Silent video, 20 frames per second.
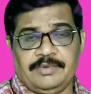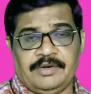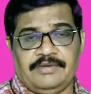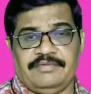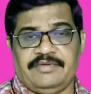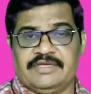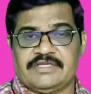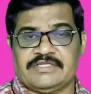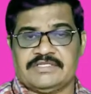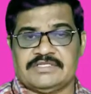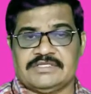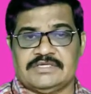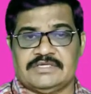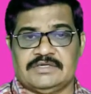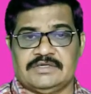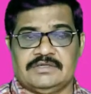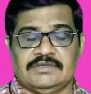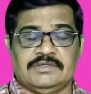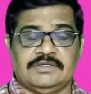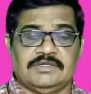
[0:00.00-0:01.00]
previous
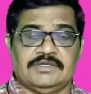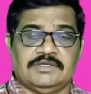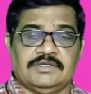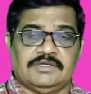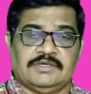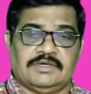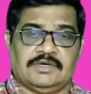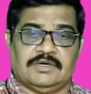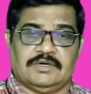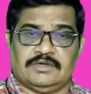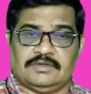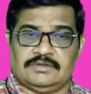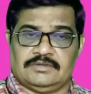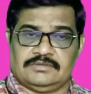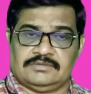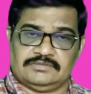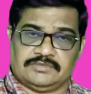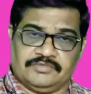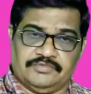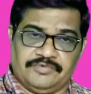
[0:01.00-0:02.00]

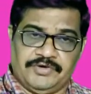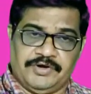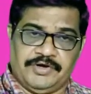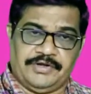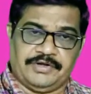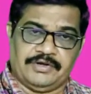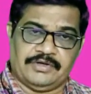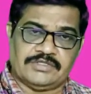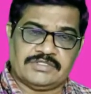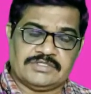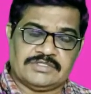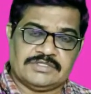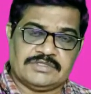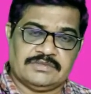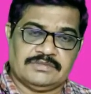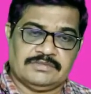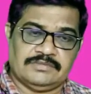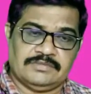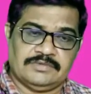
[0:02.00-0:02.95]
videos.